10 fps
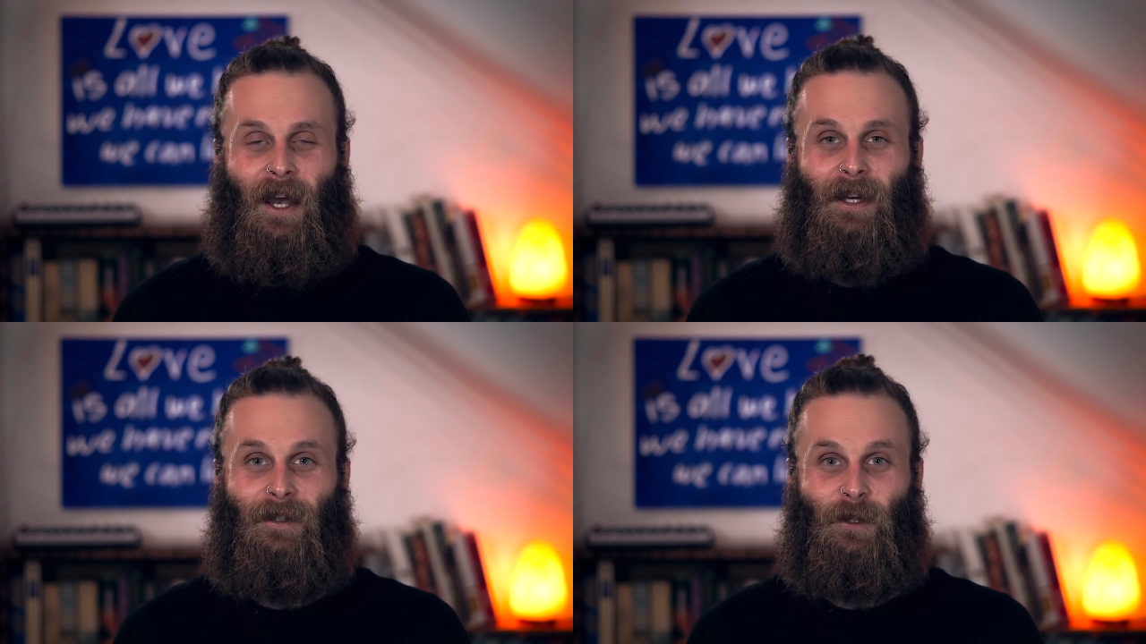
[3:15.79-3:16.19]

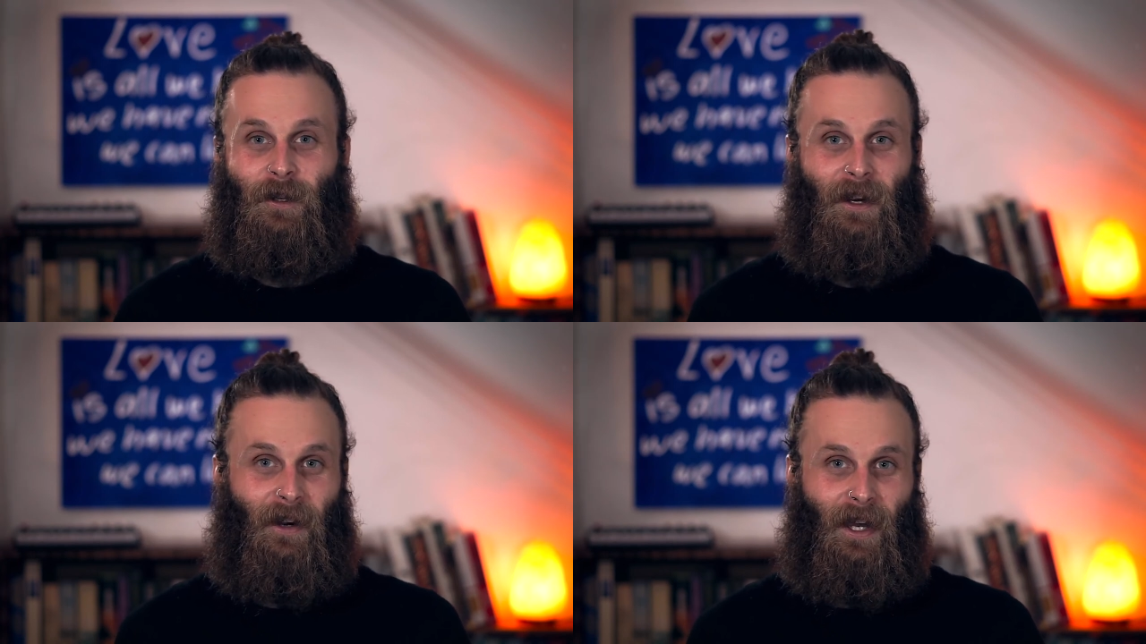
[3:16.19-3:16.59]
And
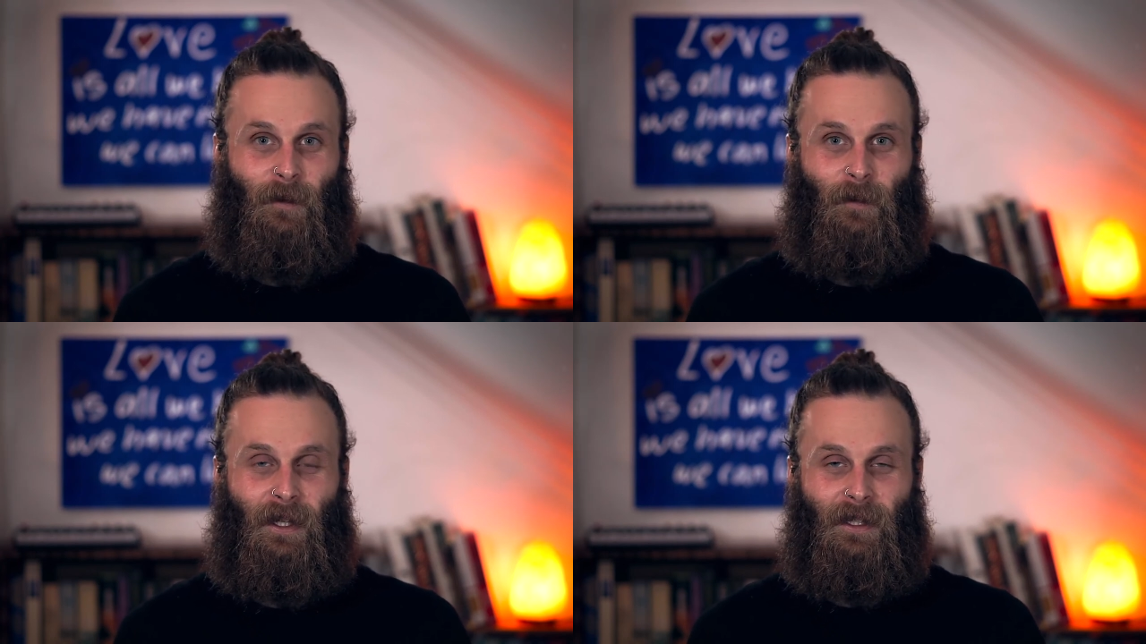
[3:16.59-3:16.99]
so here I
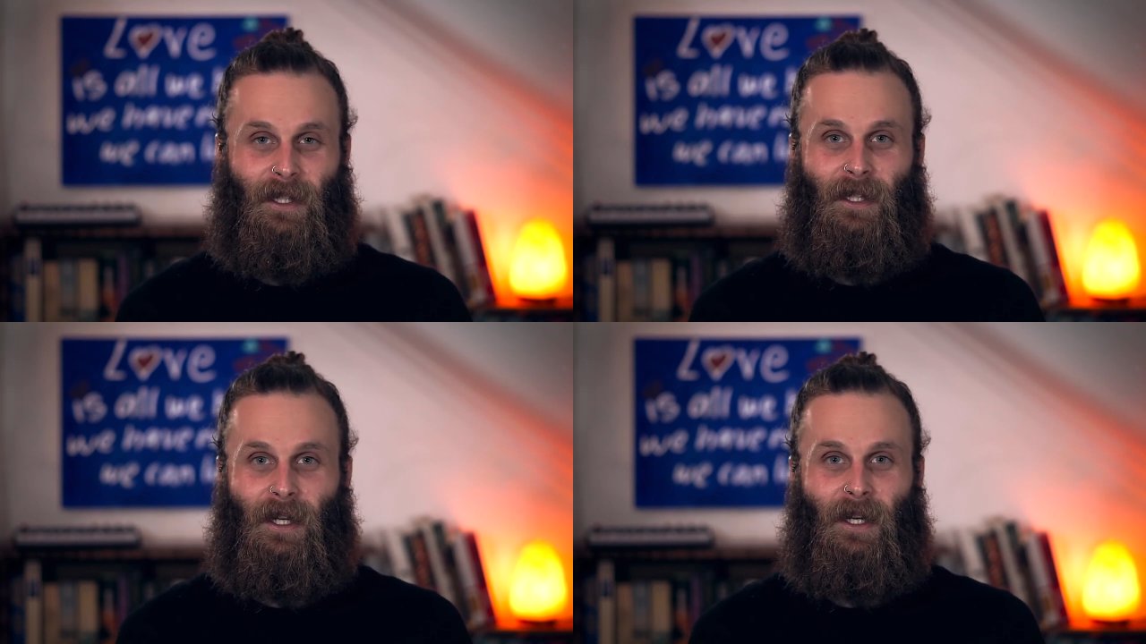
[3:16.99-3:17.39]
am. I
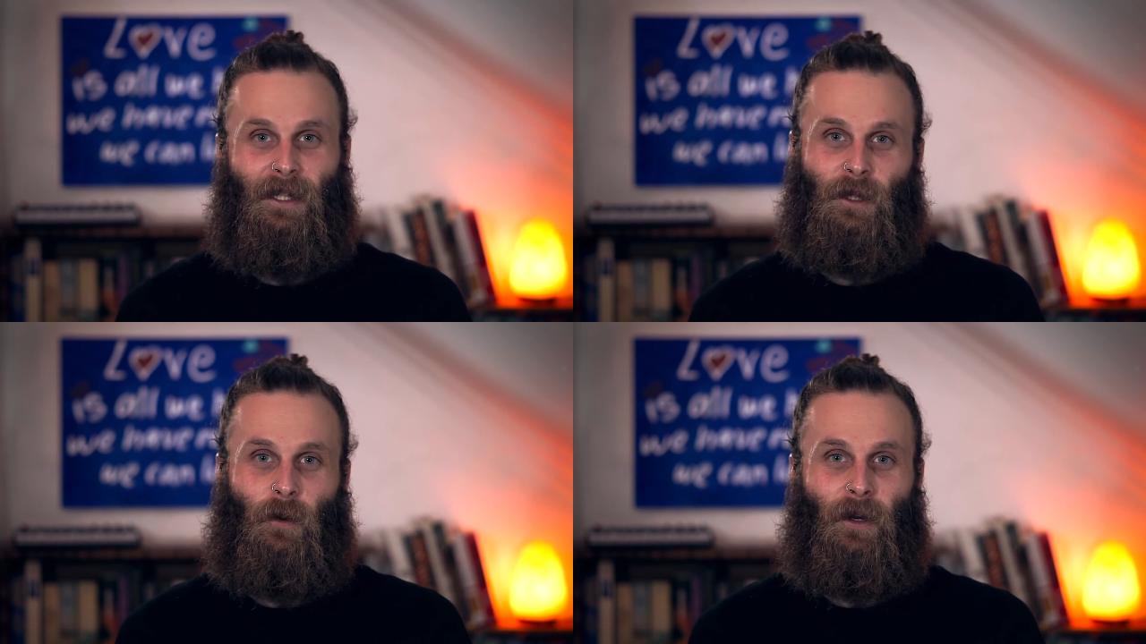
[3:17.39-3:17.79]
did it and I
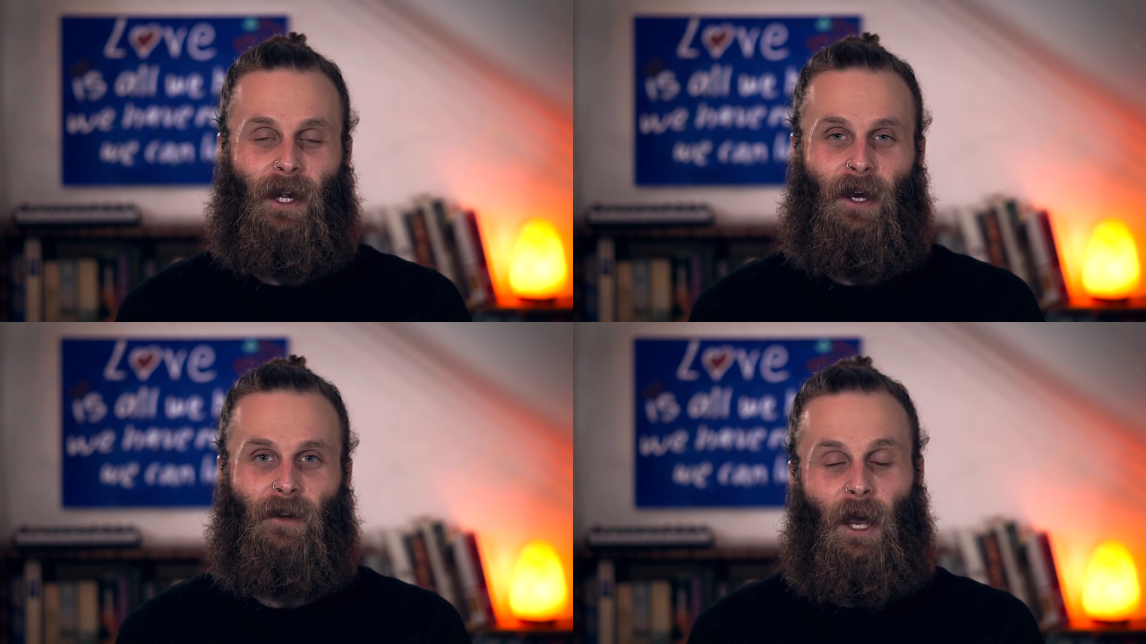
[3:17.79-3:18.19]
just put it
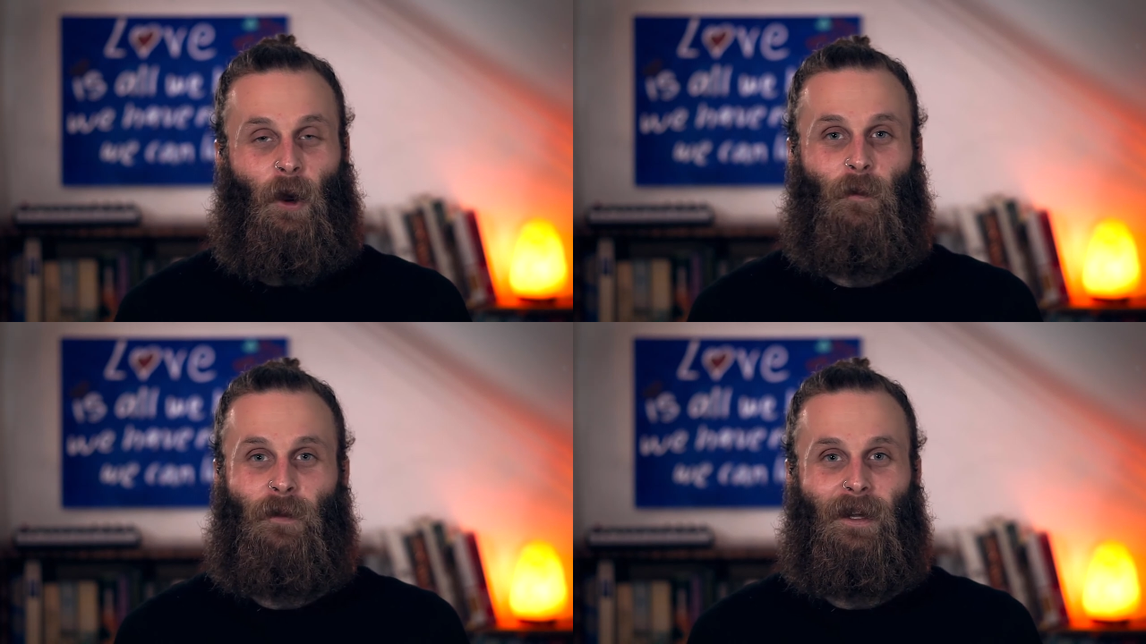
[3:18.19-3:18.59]
out. I
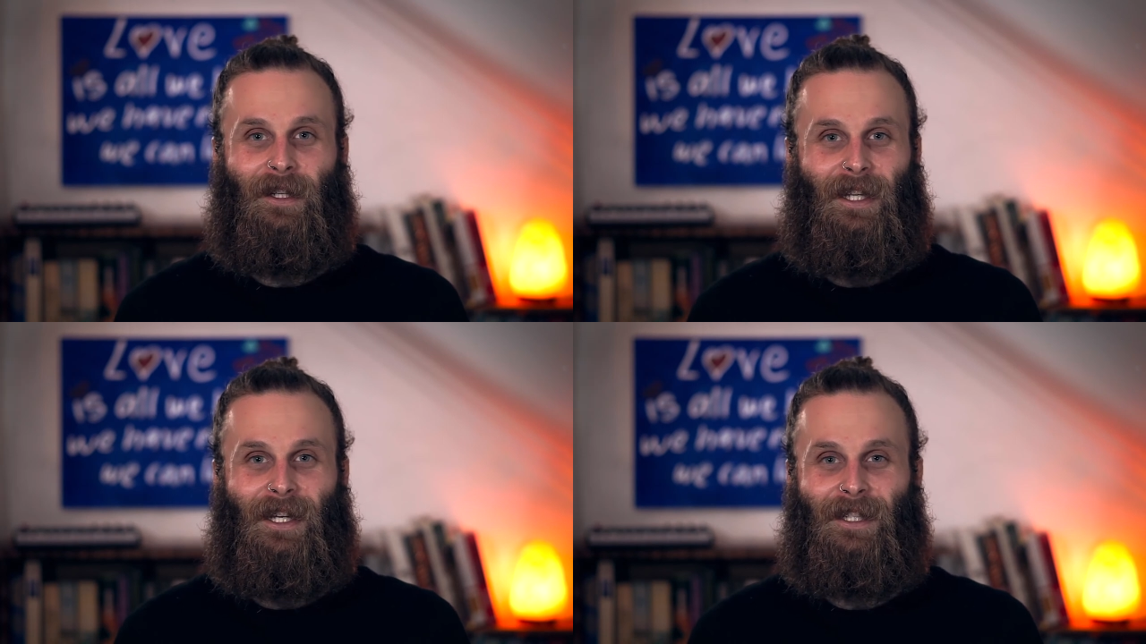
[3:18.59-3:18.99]
hope that
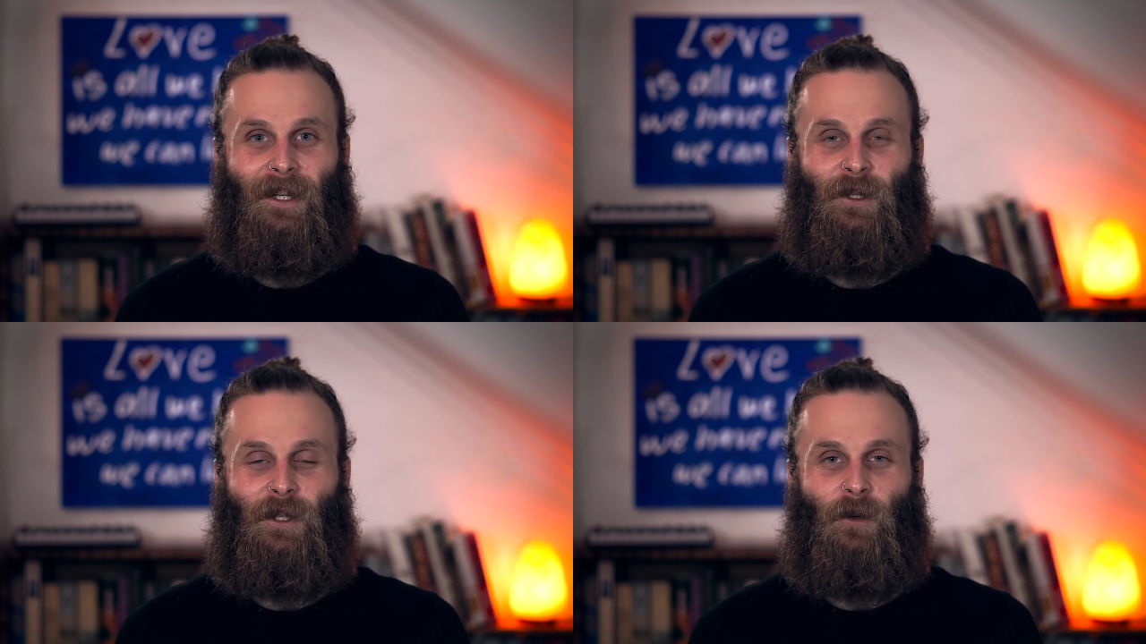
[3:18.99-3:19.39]
it, it
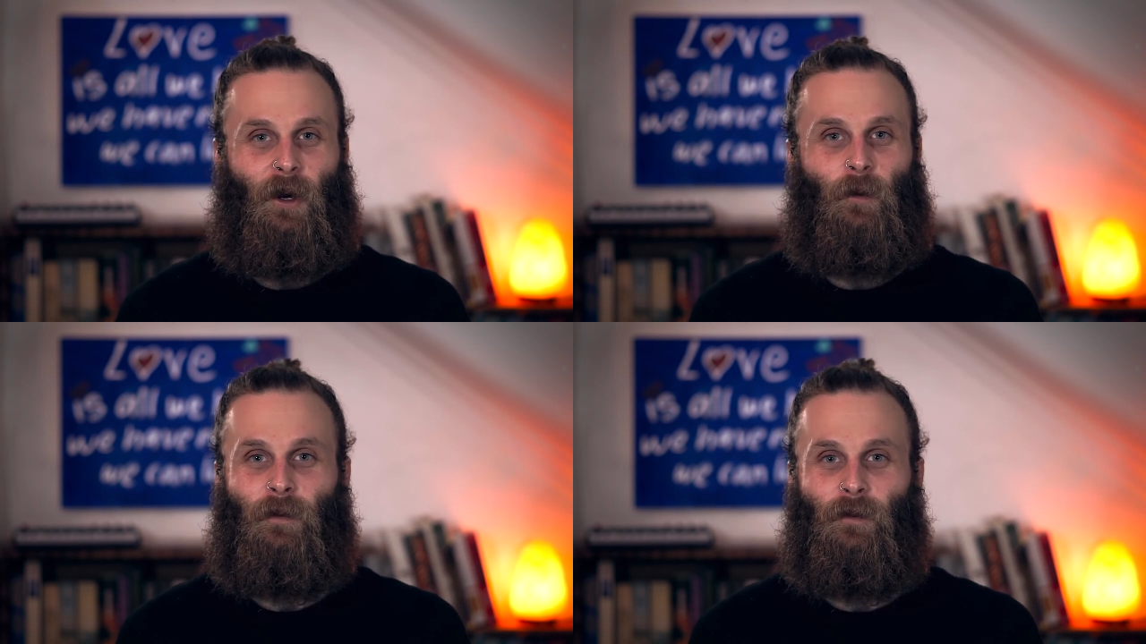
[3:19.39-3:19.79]
touches you. I
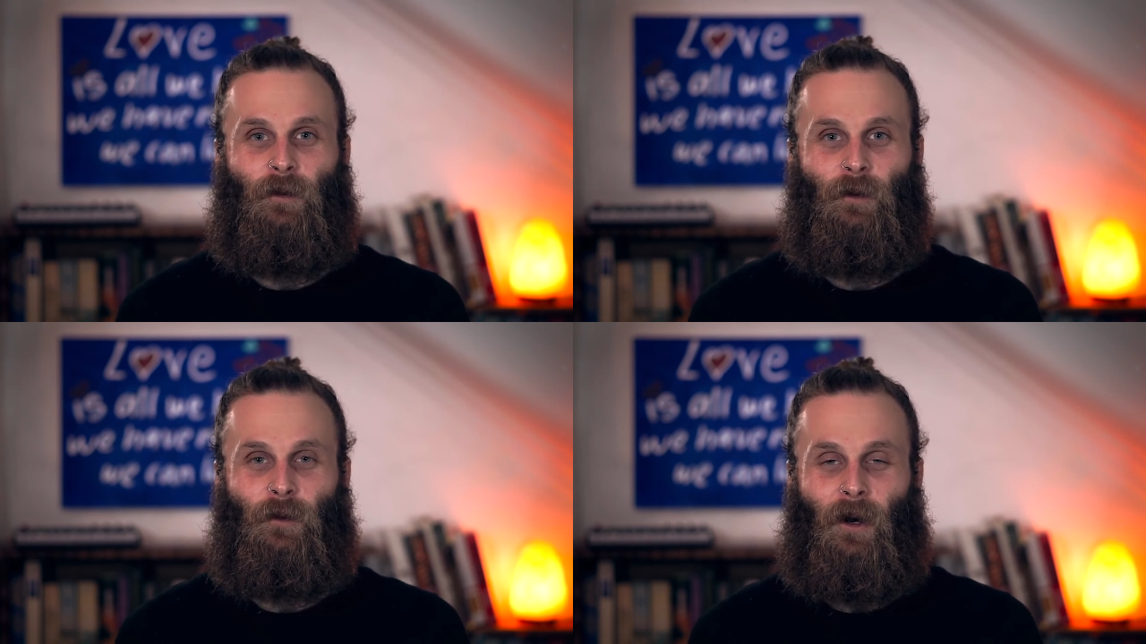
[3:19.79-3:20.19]
hope
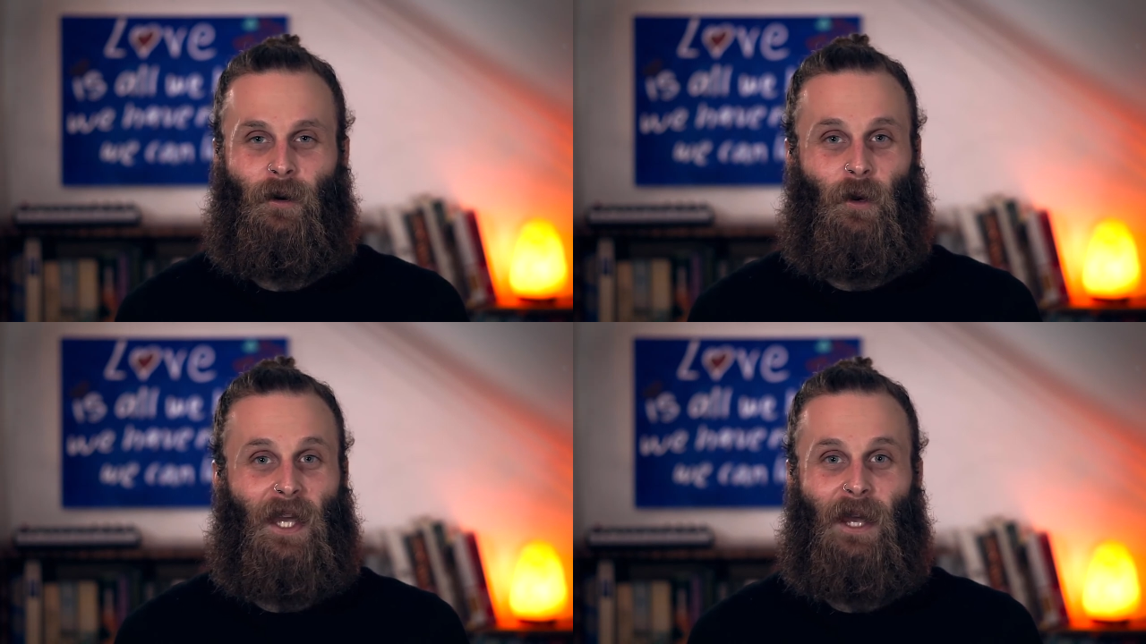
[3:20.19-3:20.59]
you
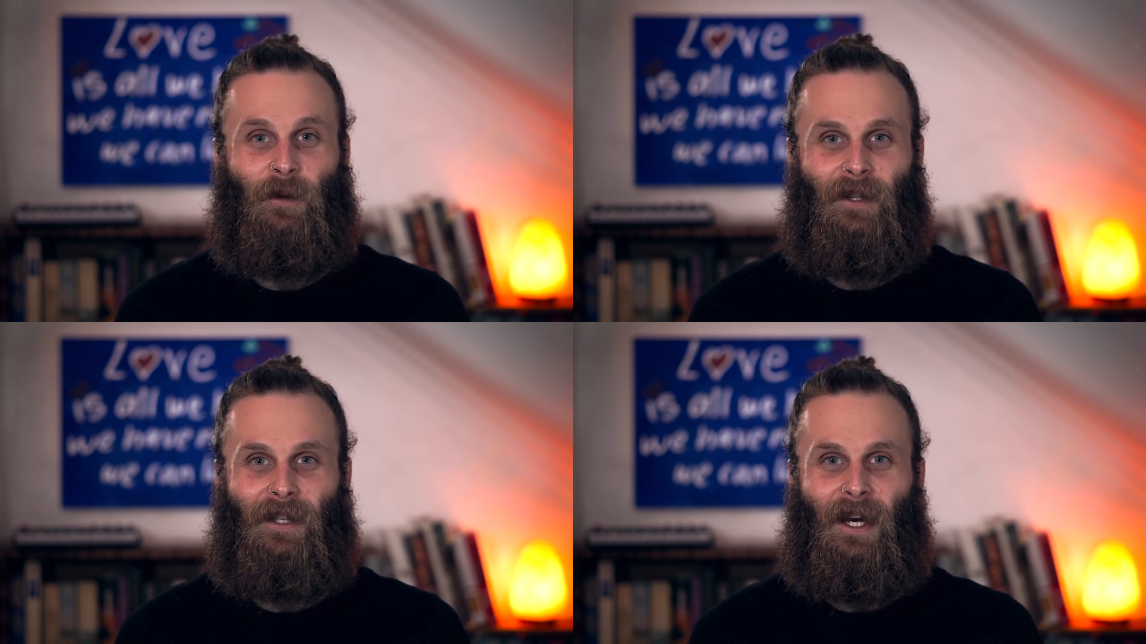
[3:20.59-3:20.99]
are okay with it.